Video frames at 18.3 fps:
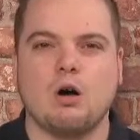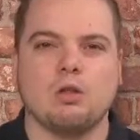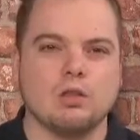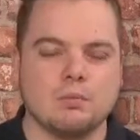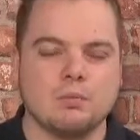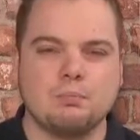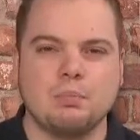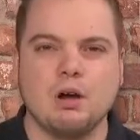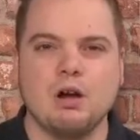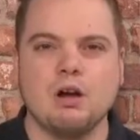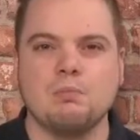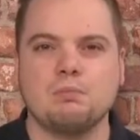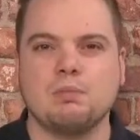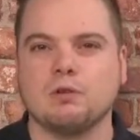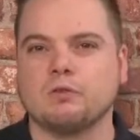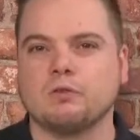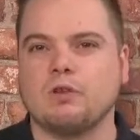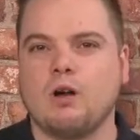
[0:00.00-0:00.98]
on the
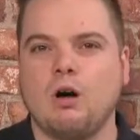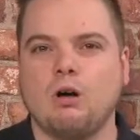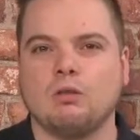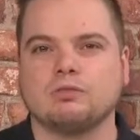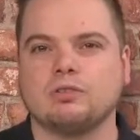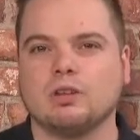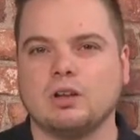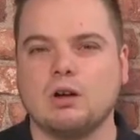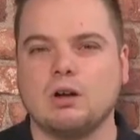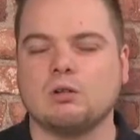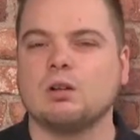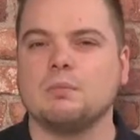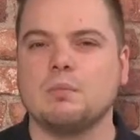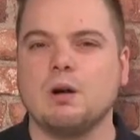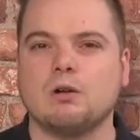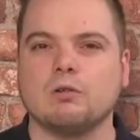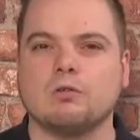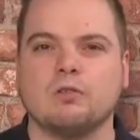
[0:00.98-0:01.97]
purpose of the
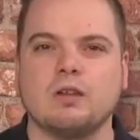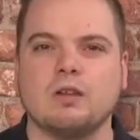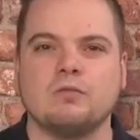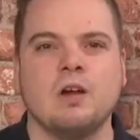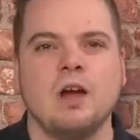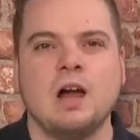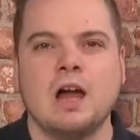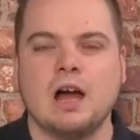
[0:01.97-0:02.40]
locomotive